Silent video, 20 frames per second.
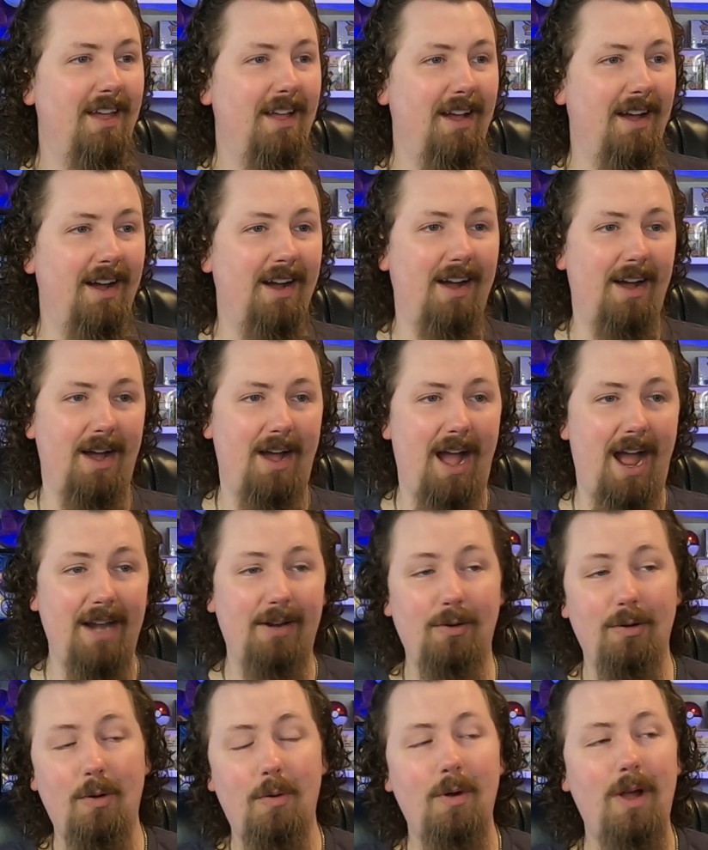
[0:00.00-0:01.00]
I
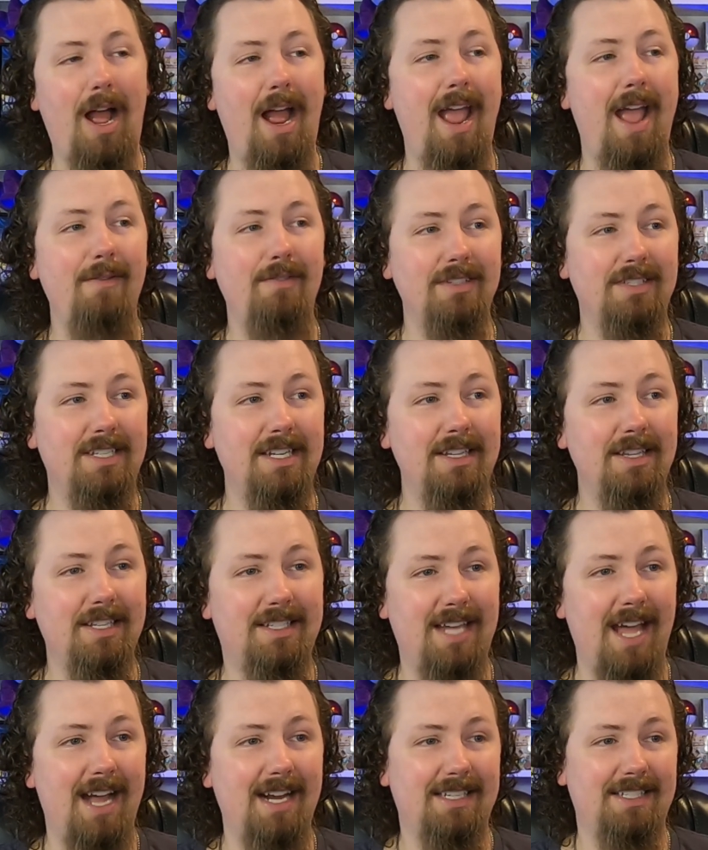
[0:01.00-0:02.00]
don't know, I haven't seen the
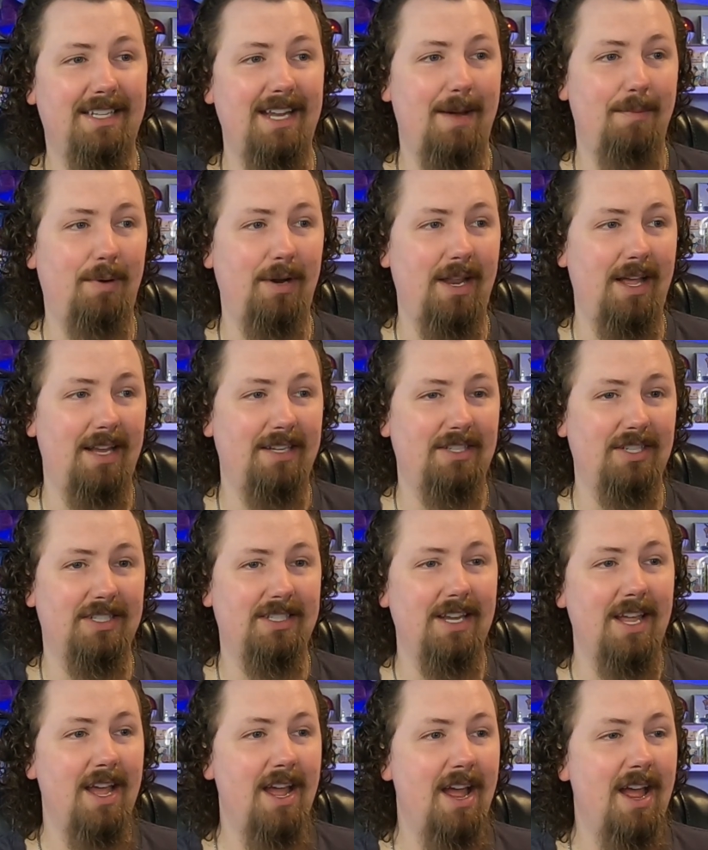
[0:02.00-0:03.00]
text yet, but
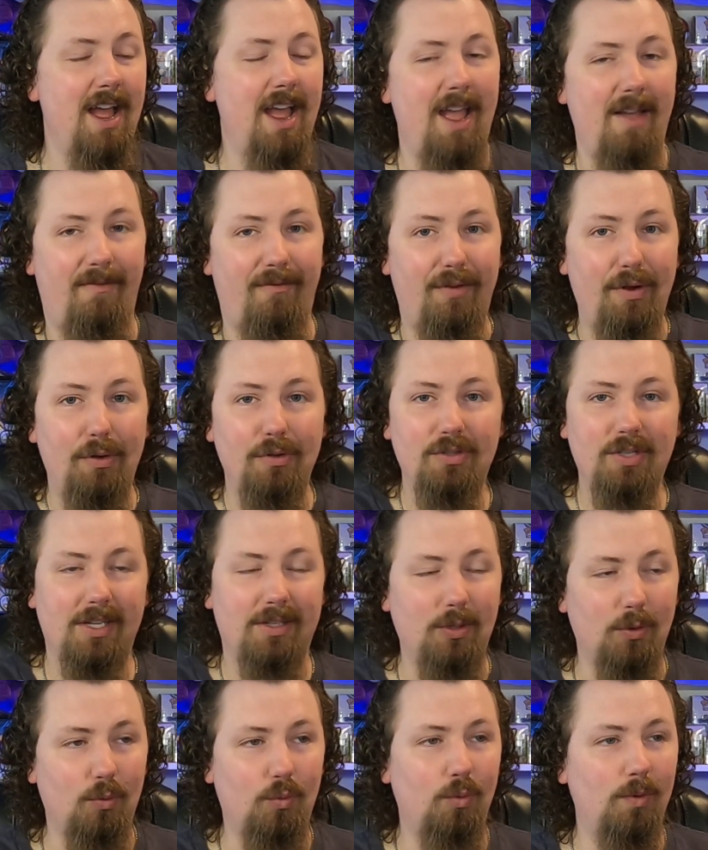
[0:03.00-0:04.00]
it feels like
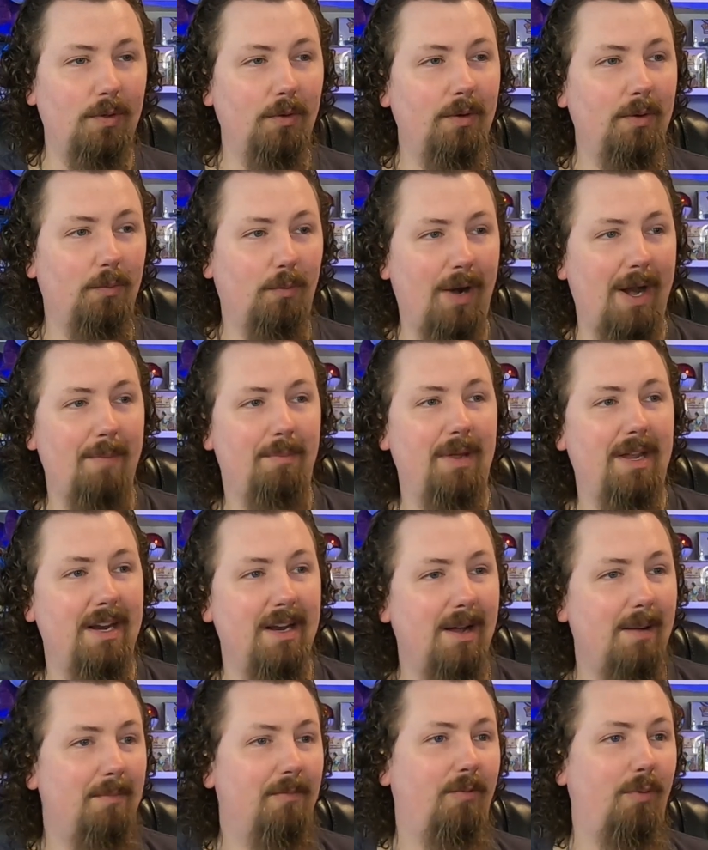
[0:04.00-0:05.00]
they're really ramping it
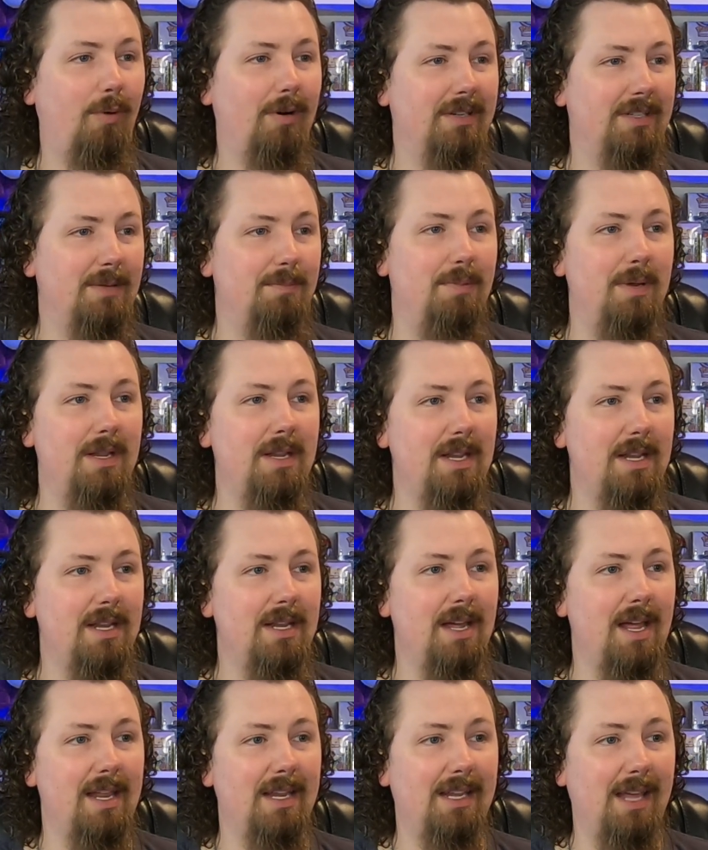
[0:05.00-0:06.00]
up for it to be
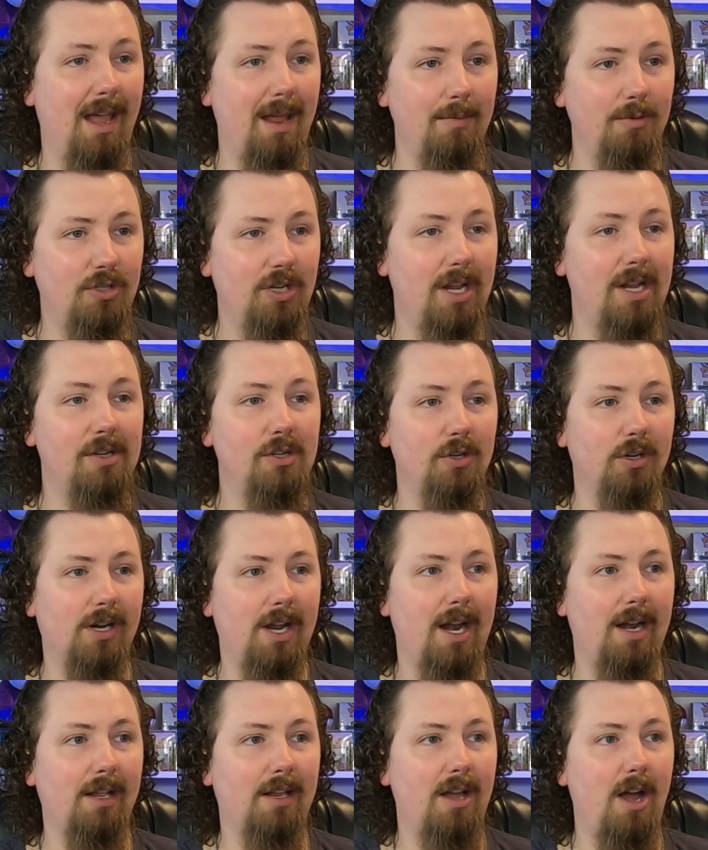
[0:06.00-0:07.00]
a game changer and
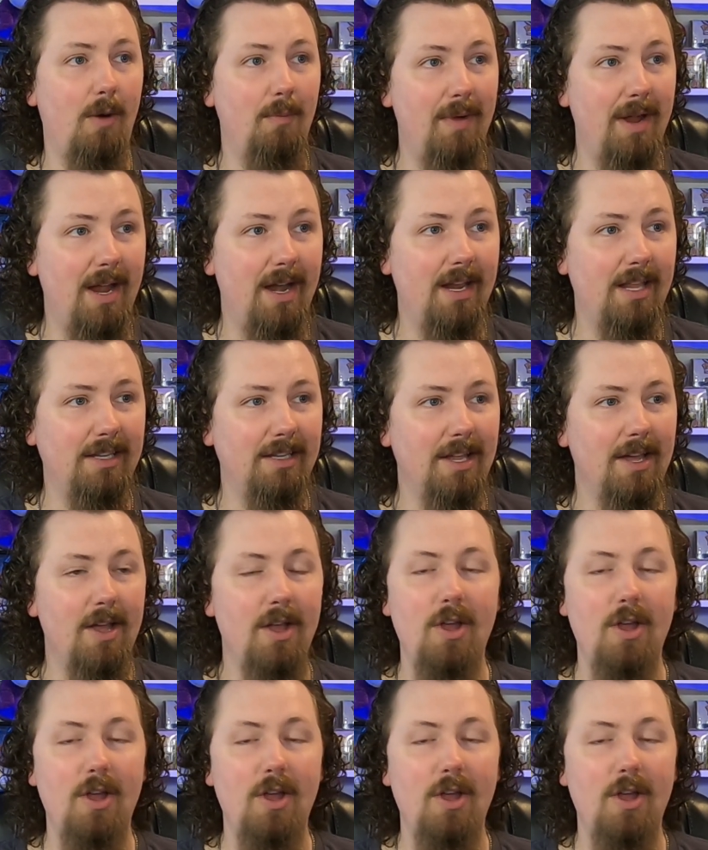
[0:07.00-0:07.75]
kind of come in and